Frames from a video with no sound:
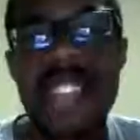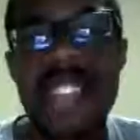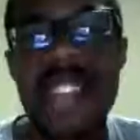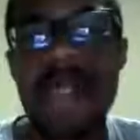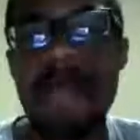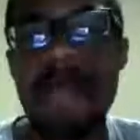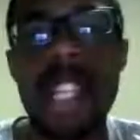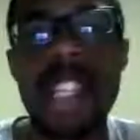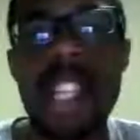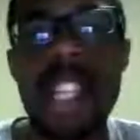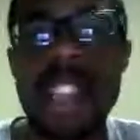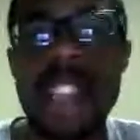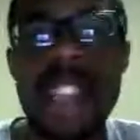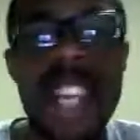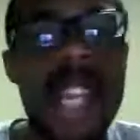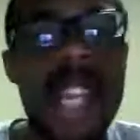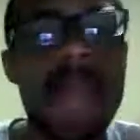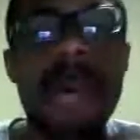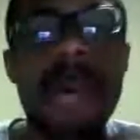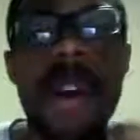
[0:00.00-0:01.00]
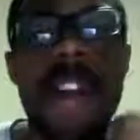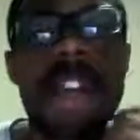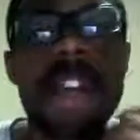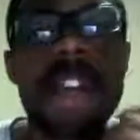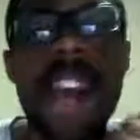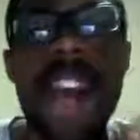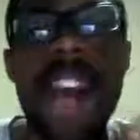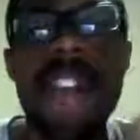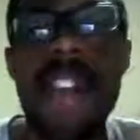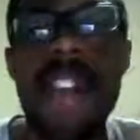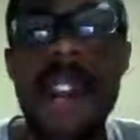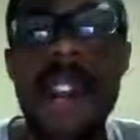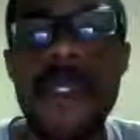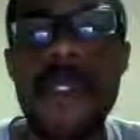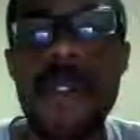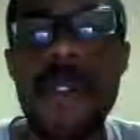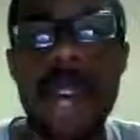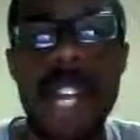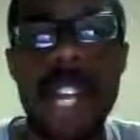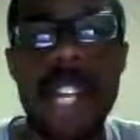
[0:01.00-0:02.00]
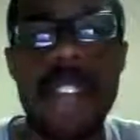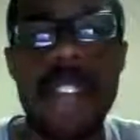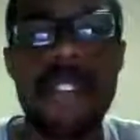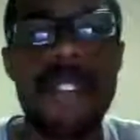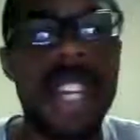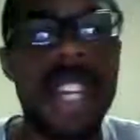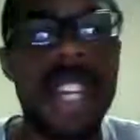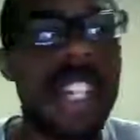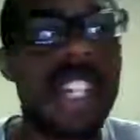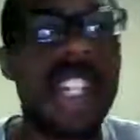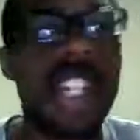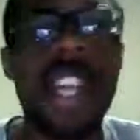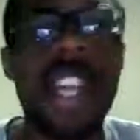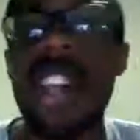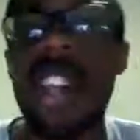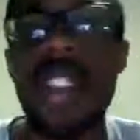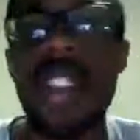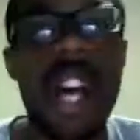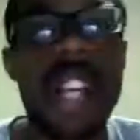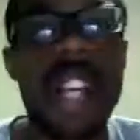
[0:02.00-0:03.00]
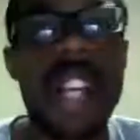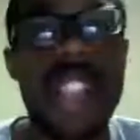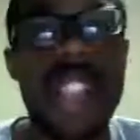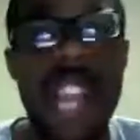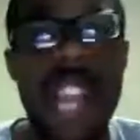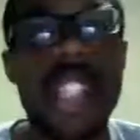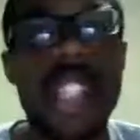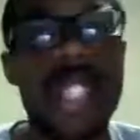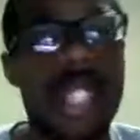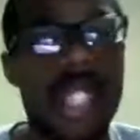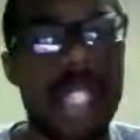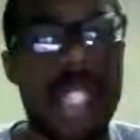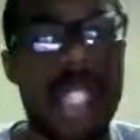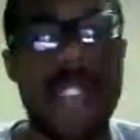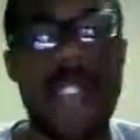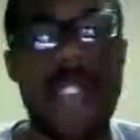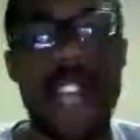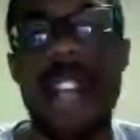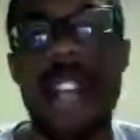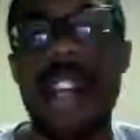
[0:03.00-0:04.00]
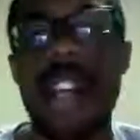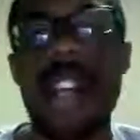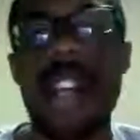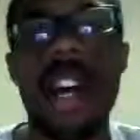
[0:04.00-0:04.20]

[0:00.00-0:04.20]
depicting a 10.5 earthquake in frickin' Los Angeles that